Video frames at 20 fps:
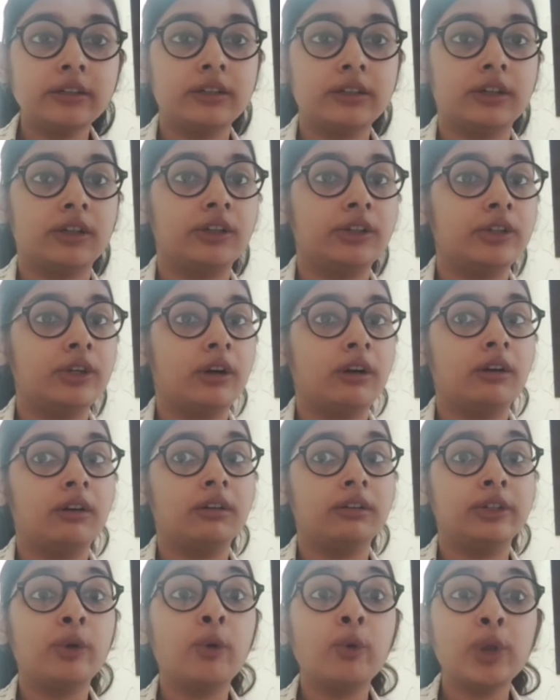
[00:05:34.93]
But
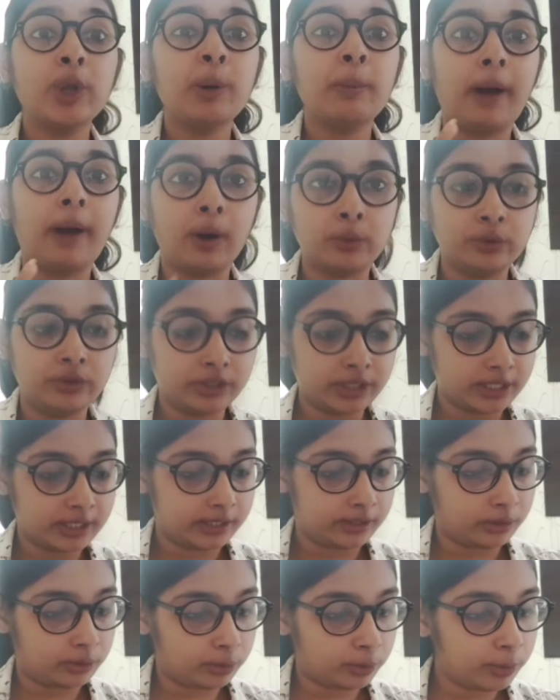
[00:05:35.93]
know your
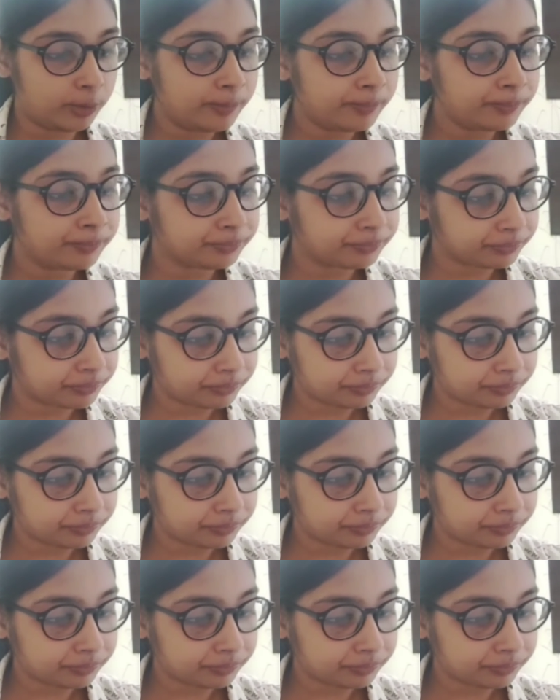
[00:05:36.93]
boundaries, you know.